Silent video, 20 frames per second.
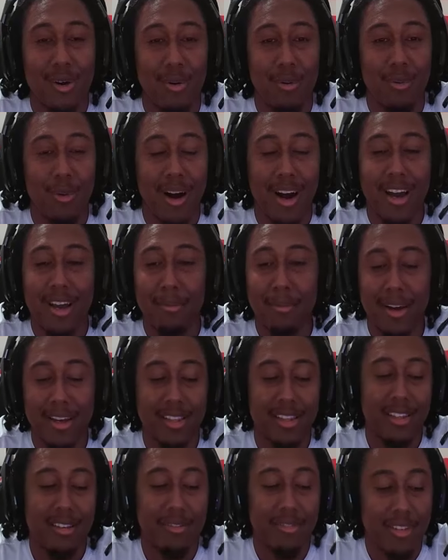Why am
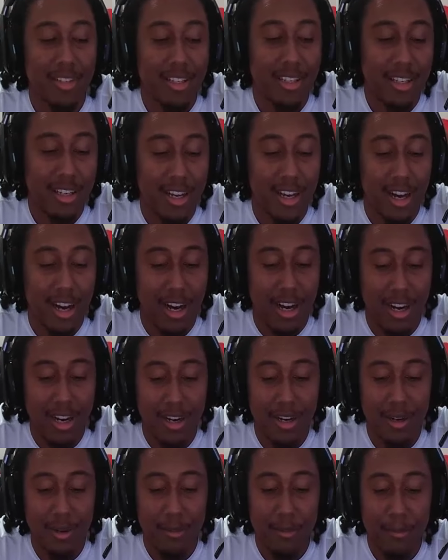I leaving?
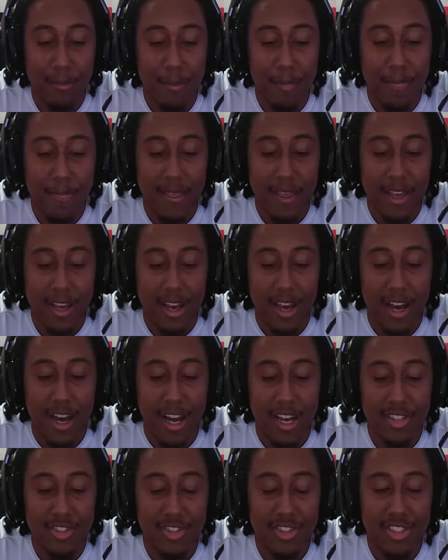Um,
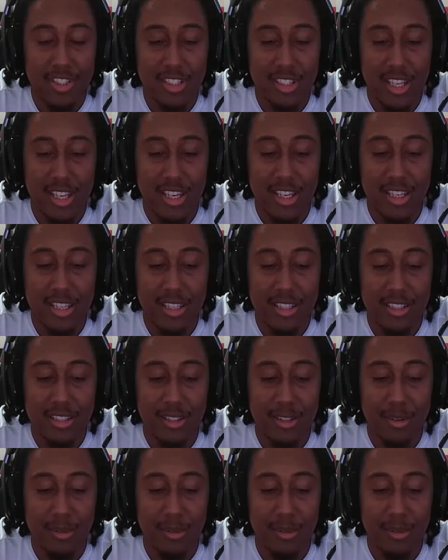I just think